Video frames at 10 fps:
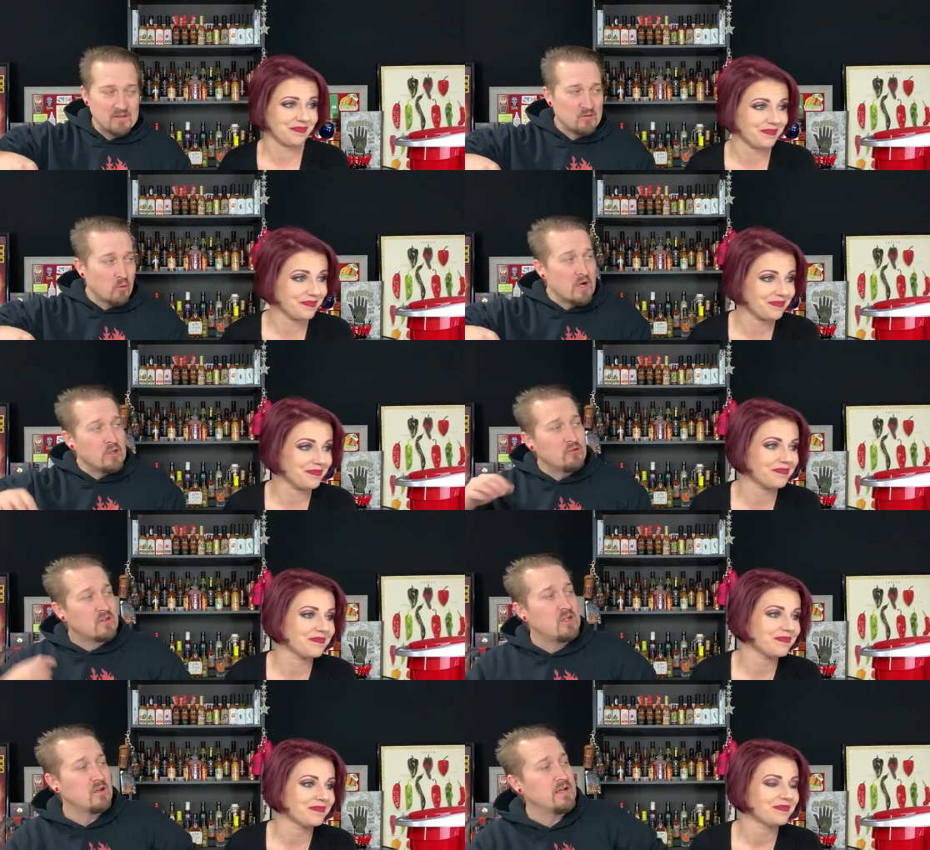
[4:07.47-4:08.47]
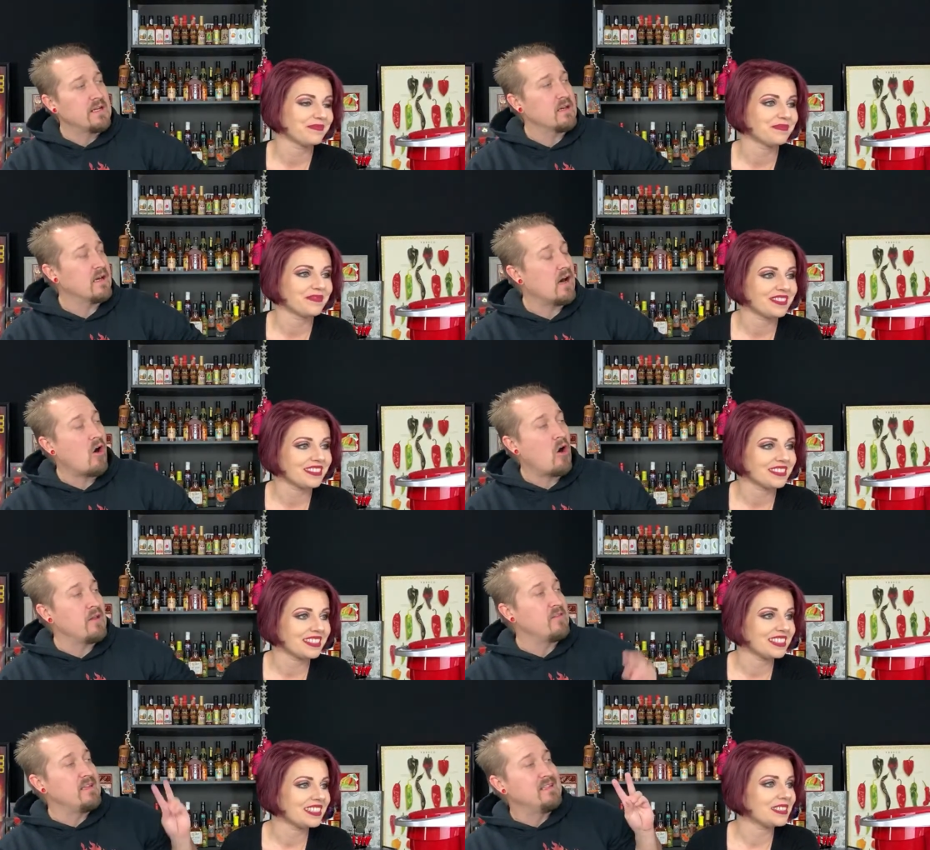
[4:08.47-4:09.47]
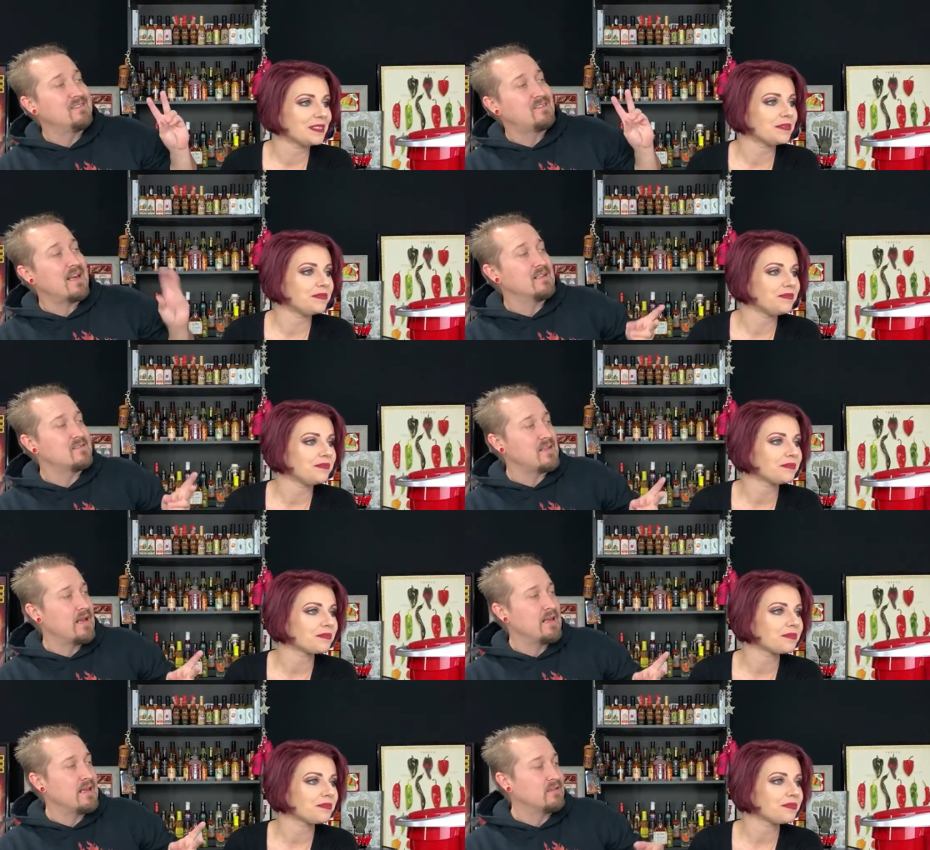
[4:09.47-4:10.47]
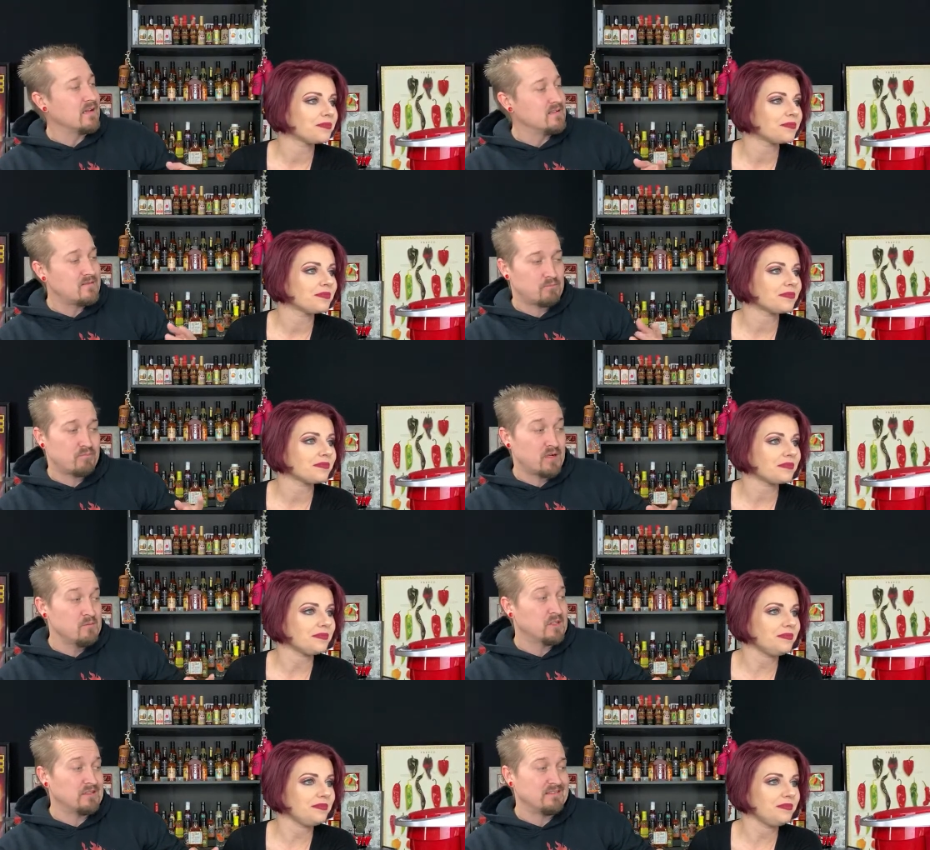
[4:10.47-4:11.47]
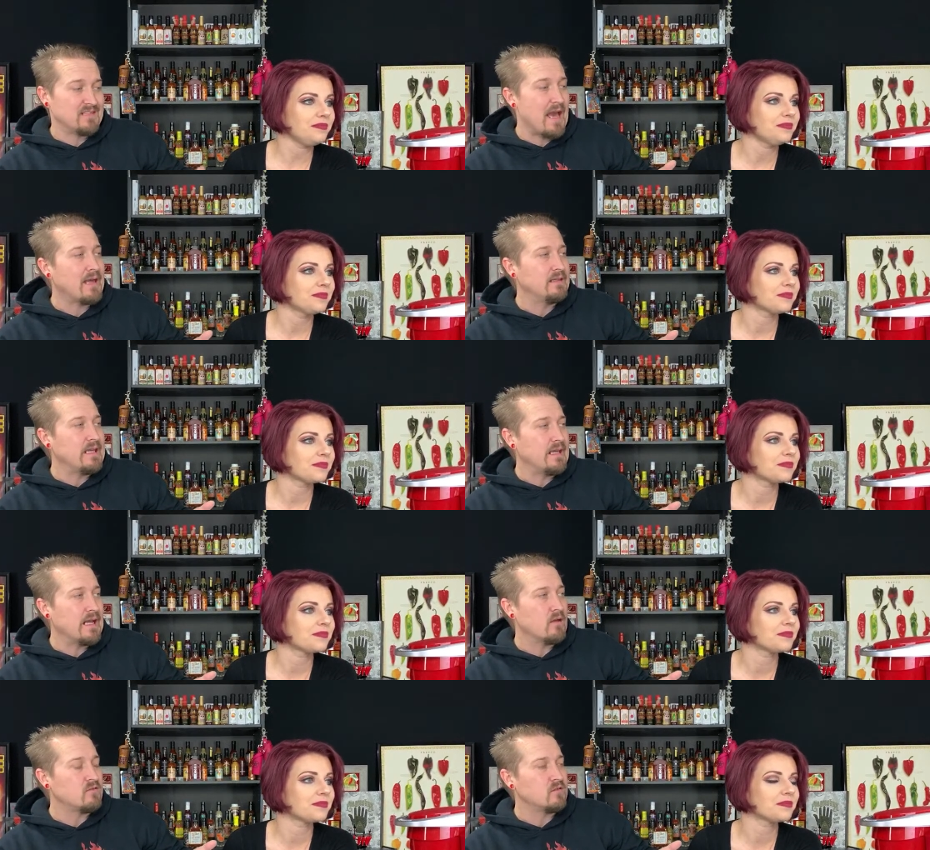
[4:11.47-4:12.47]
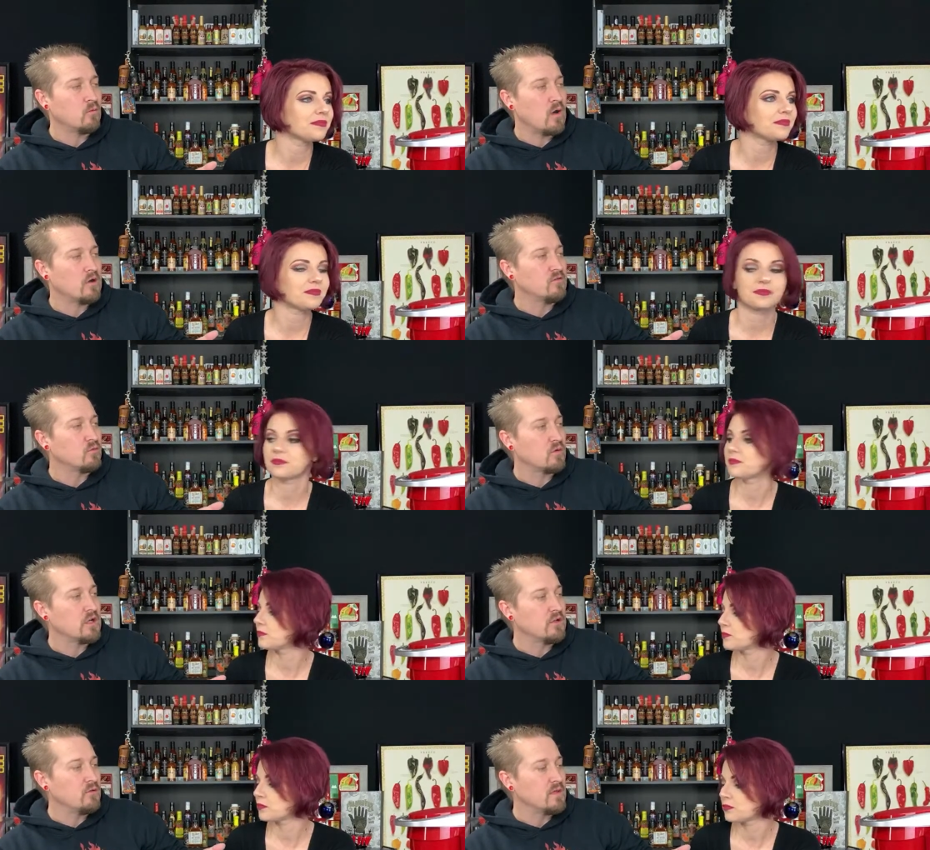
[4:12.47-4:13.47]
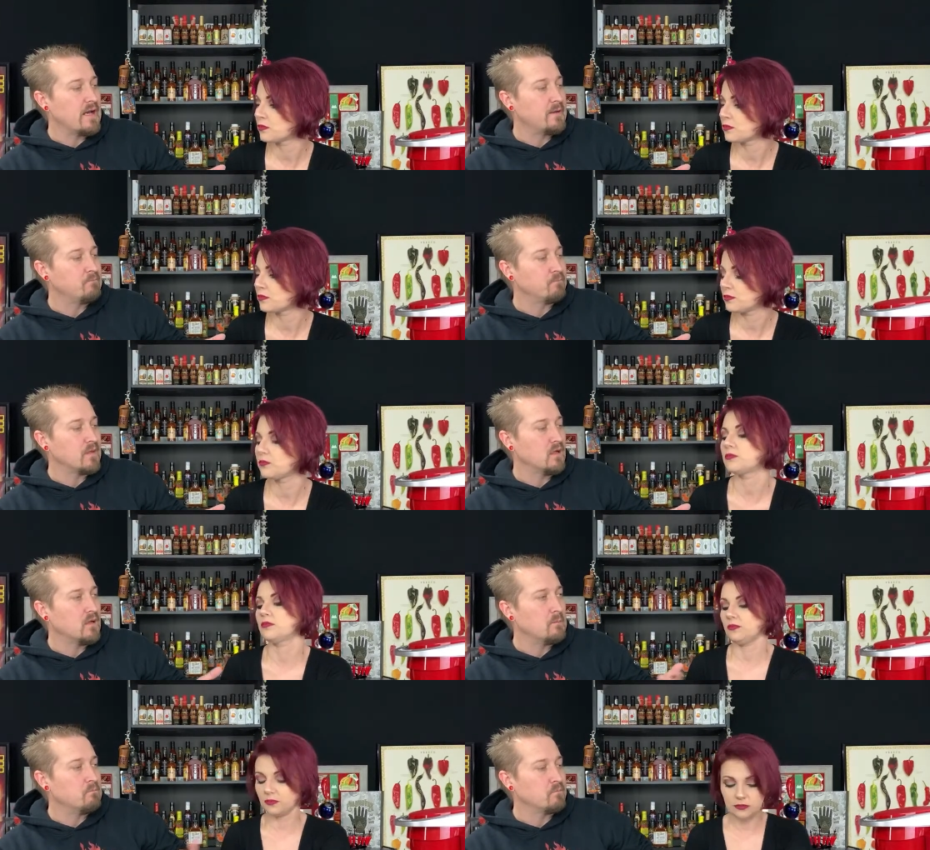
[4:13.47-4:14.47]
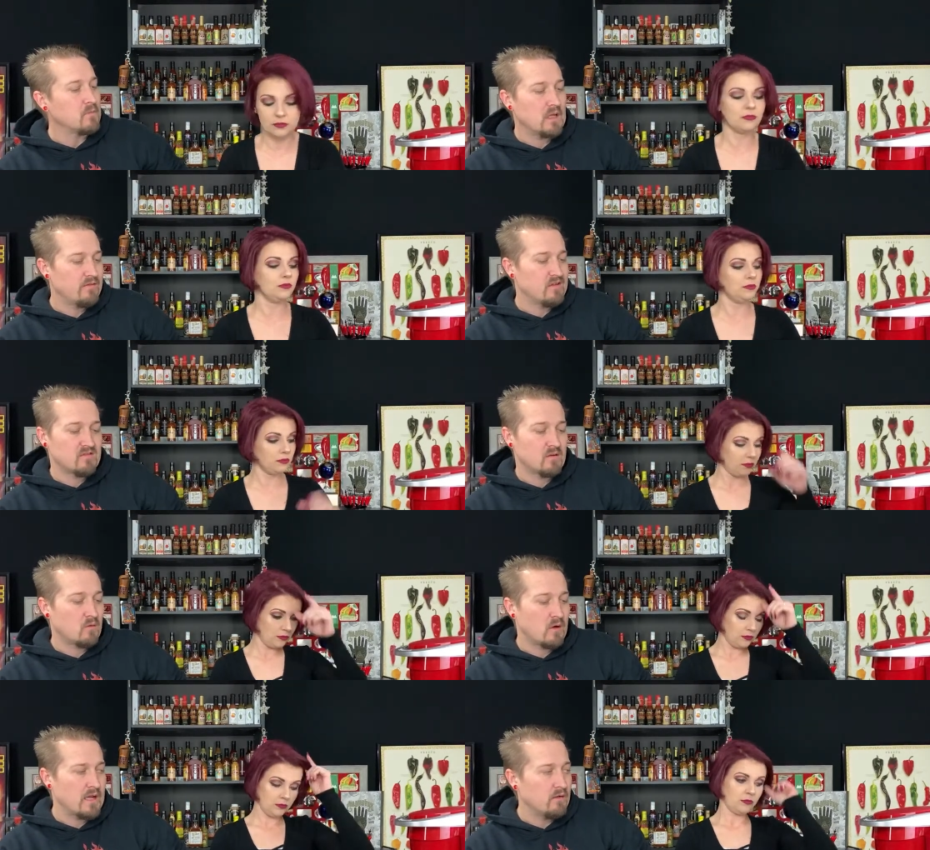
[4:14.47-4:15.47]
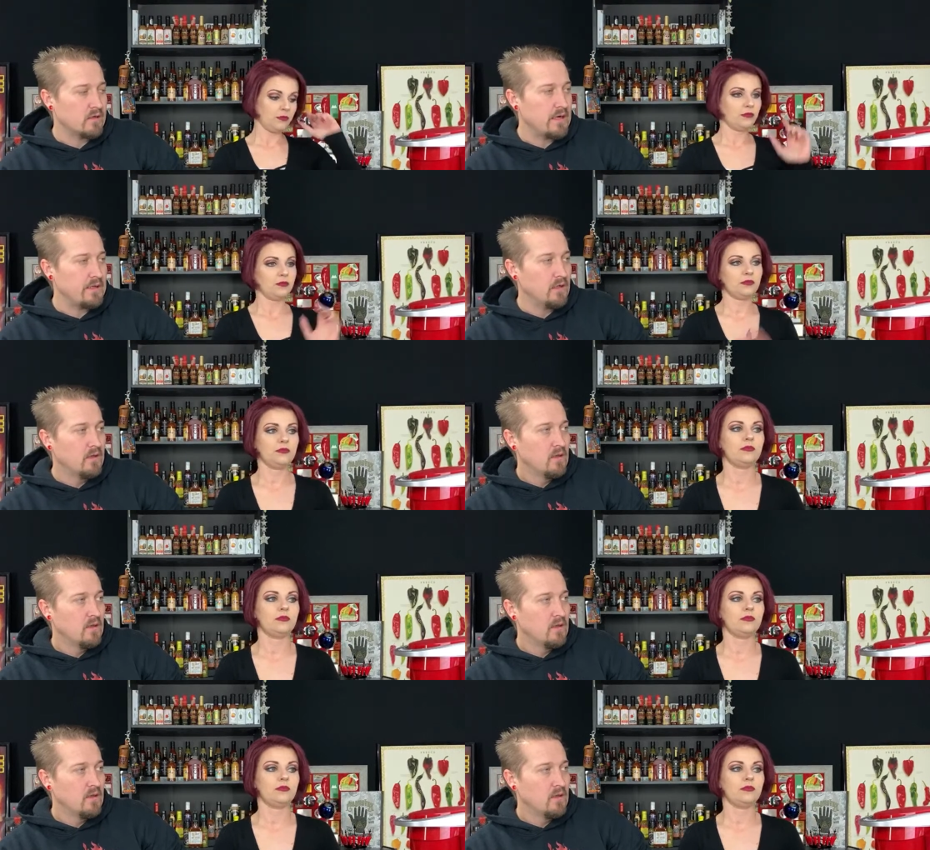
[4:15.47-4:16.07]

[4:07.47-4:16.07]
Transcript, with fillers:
Speaker 1: so we're going to use a Keurig on the second setting. It does pretty much exactly eight ounces of water. So we're going to do that. Um, mm-hmm. I think mm-hmm. it's going to work out great.